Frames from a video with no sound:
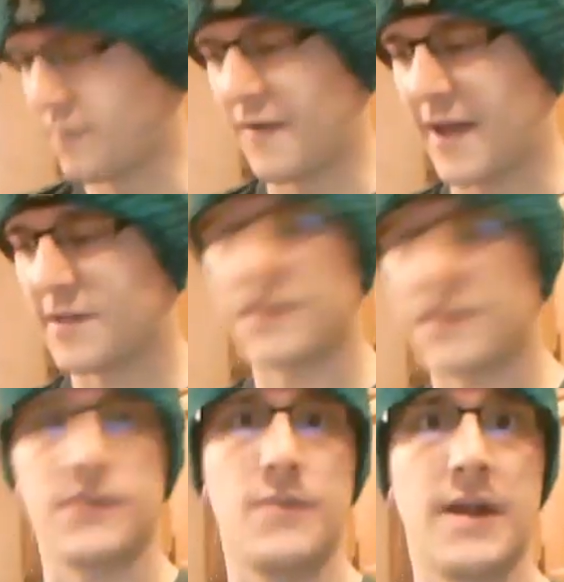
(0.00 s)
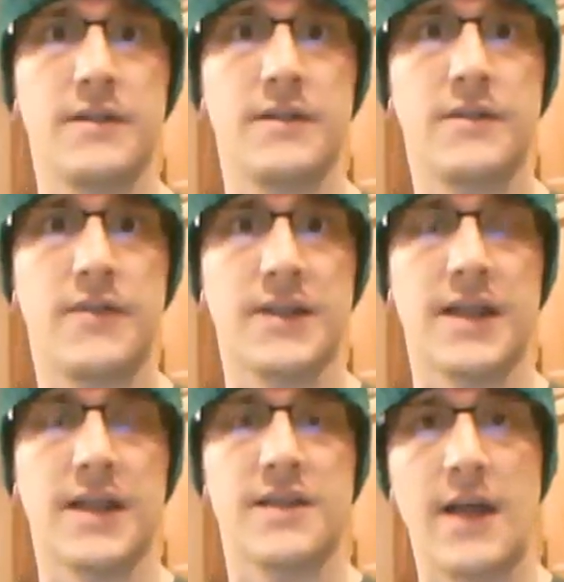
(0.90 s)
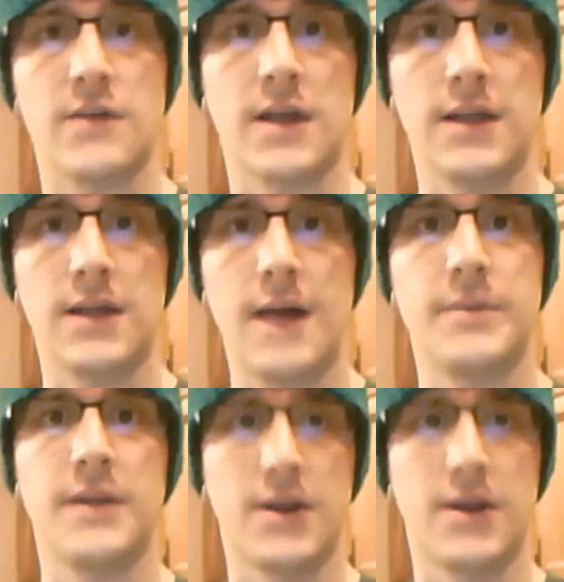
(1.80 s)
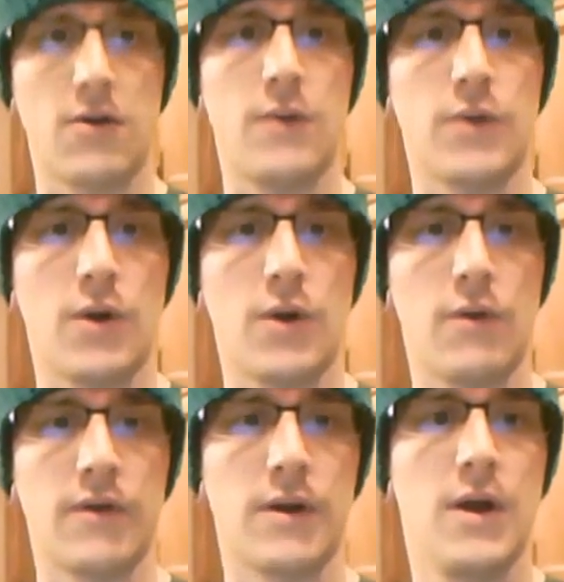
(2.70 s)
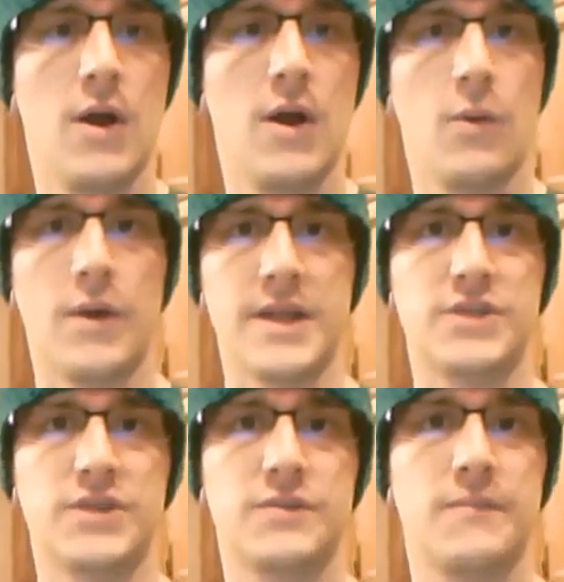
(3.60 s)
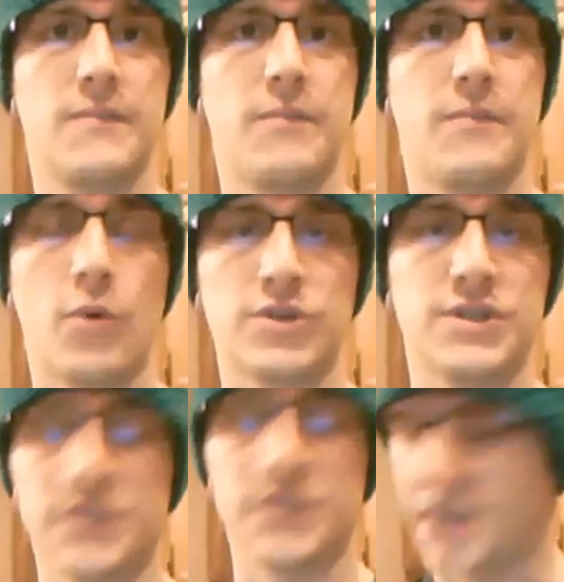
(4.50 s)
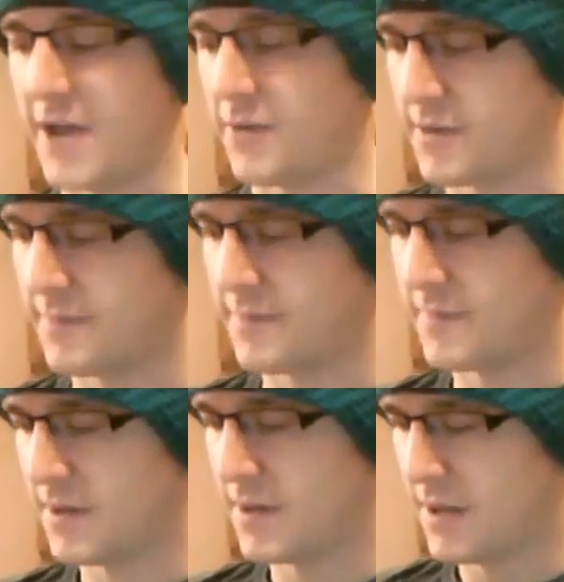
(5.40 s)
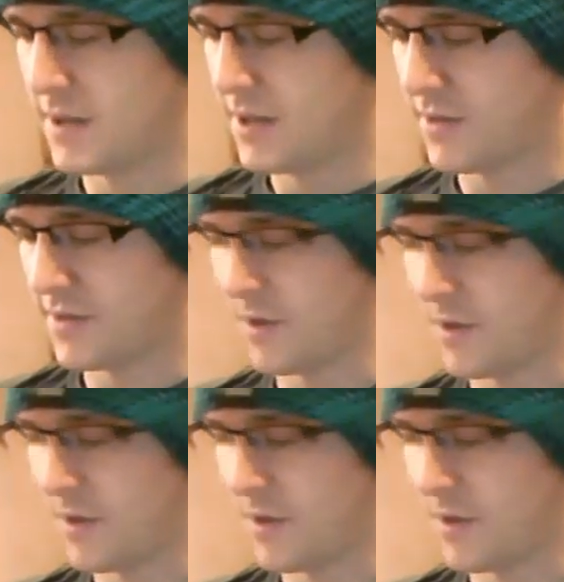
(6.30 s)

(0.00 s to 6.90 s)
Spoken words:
fats. You might think that sounds like a lot, but later on we'll go over what each portions entails. So